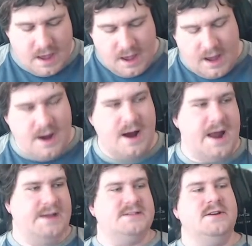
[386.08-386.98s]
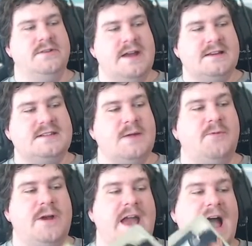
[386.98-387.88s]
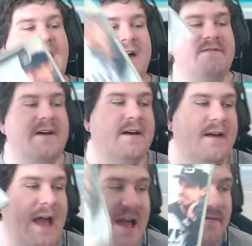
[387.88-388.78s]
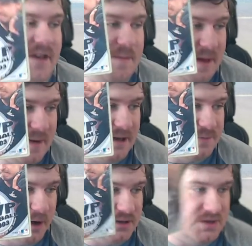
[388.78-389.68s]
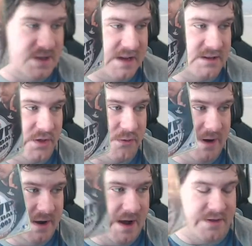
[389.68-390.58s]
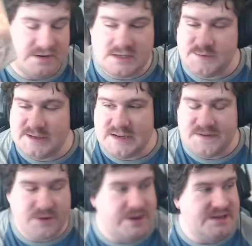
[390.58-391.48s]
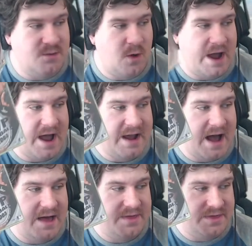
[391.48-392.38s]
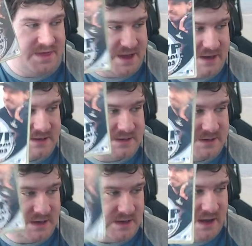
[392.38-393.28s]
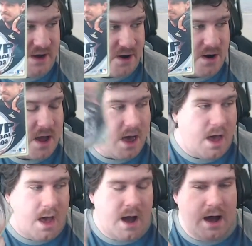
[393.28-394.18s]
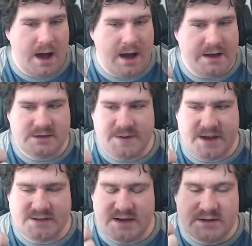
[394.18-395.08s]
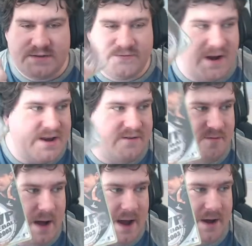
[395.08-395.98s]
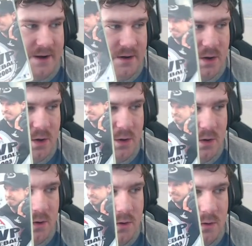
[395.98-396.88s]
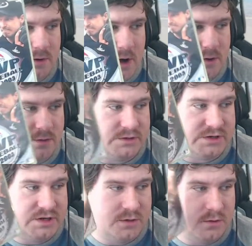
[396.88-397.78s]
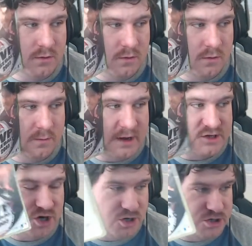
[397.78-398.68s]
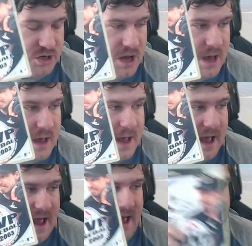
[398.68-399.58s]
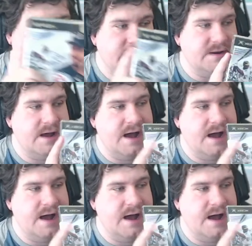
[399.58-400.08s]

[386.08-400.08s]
Alright, so next up we have MVP Baseball 2003. Now, there's a specific reason why I got this year. Is because there's a friend of mine who goes to my church, and